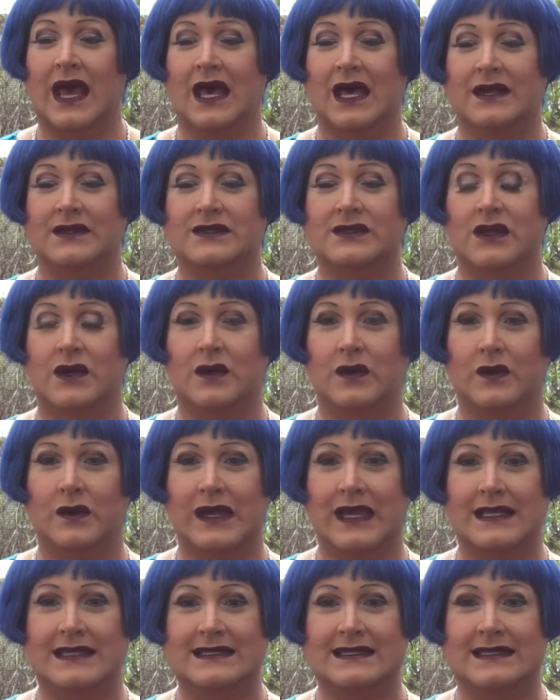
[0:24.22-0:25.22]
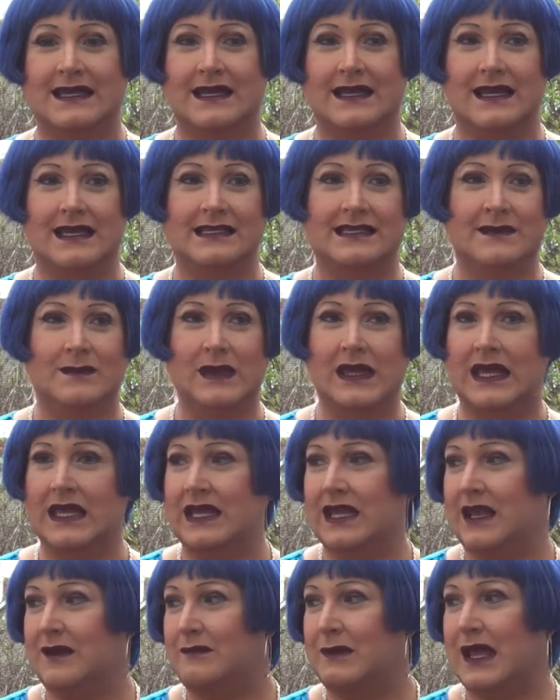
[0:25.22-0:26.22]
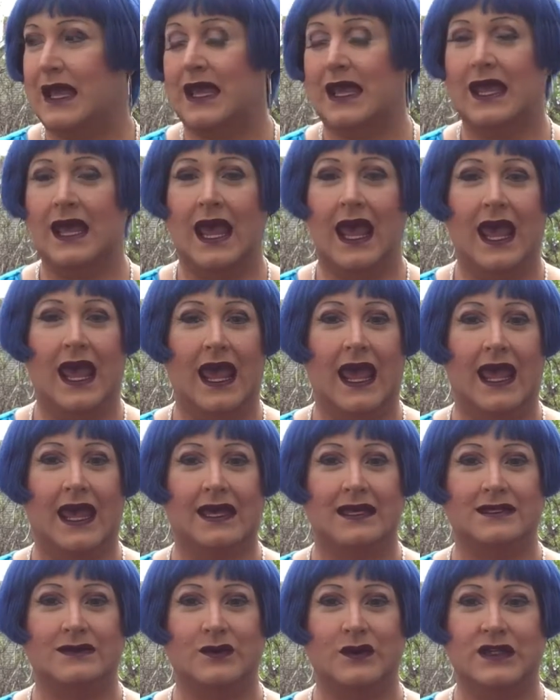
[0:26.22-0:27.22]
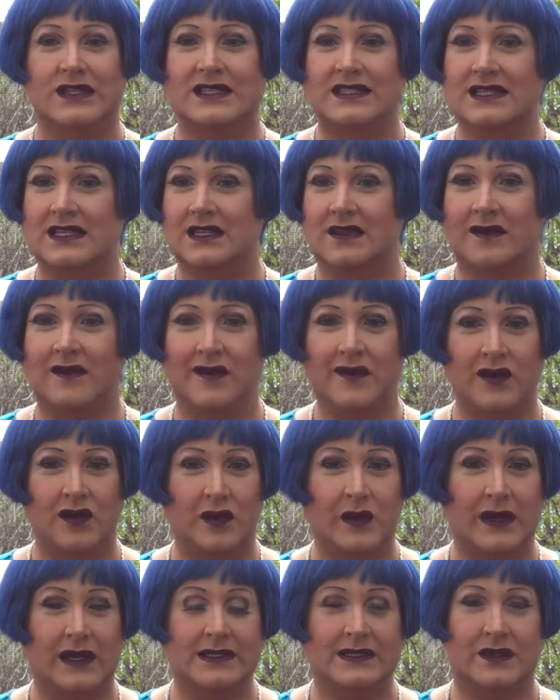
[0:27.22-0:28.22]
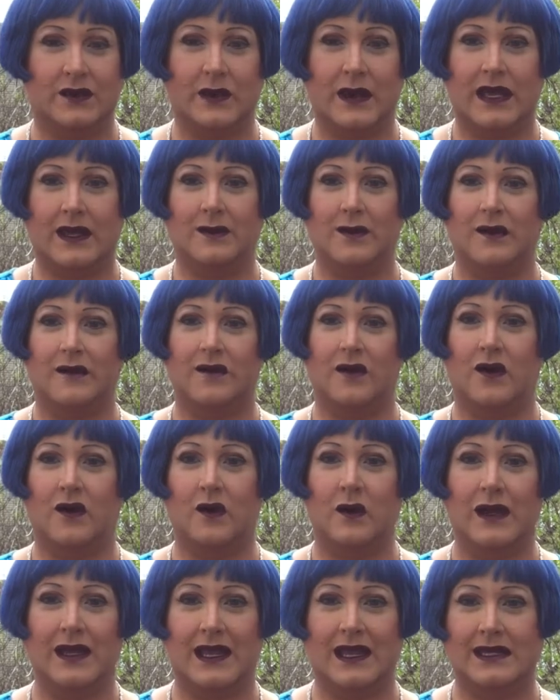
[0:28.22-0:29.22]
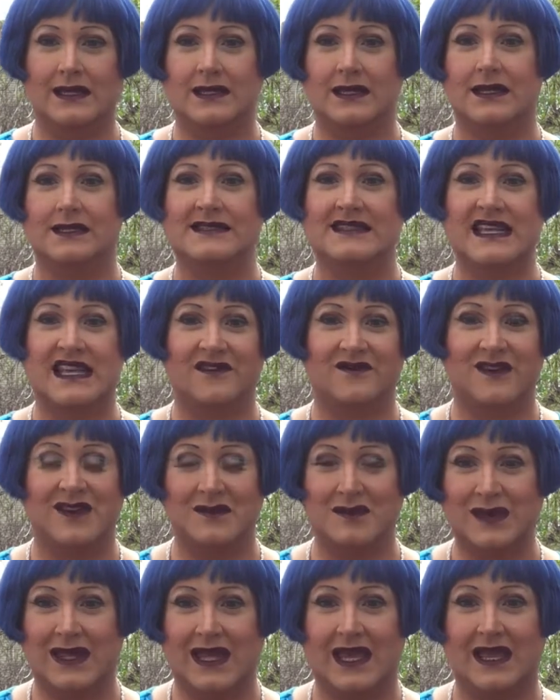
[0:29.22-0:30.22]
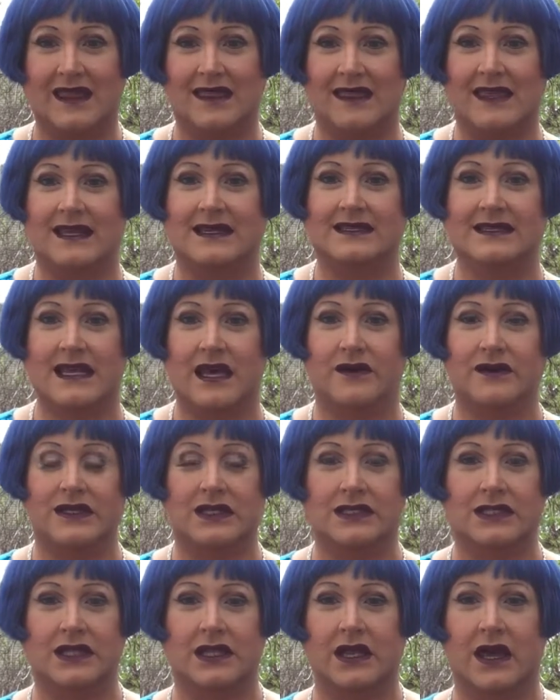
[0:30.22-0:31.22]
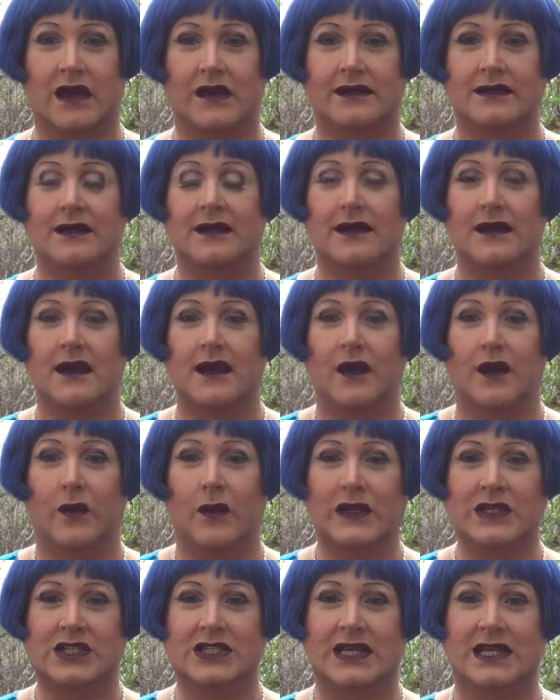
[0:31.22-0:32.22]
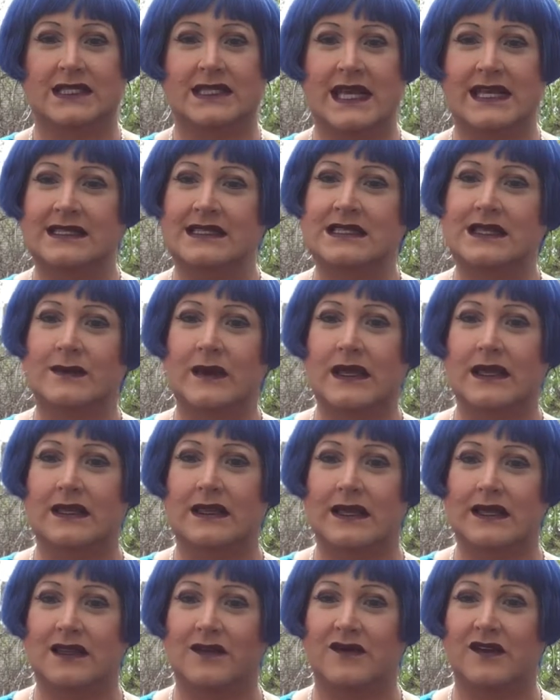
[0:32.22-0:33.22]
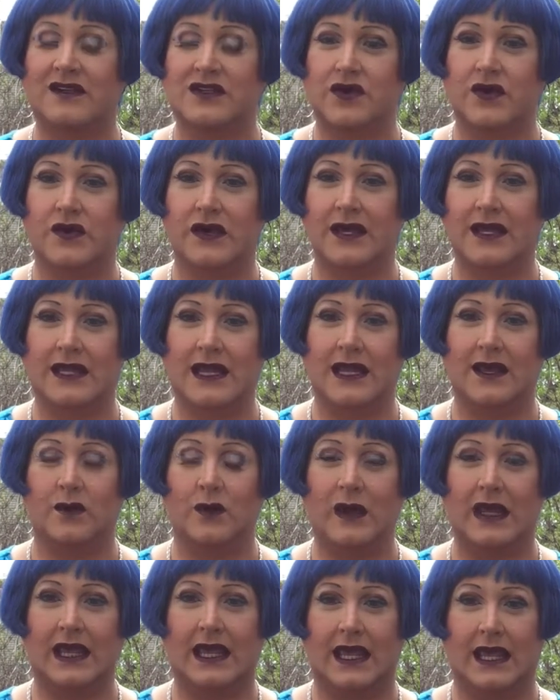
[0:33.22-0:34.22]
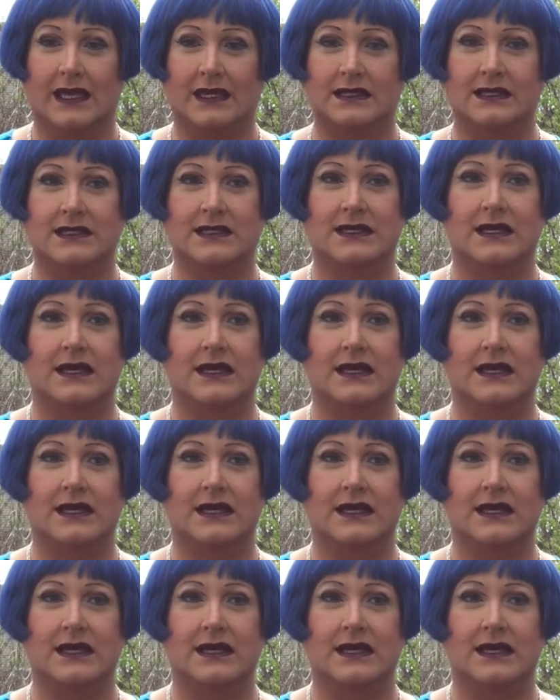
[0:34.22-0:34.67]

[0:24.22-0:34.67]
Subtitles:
So it's the beginning of May, and we're still a few weeks away before we can safely plant things out into the garden, which tends to be like the Victoria Day weekend,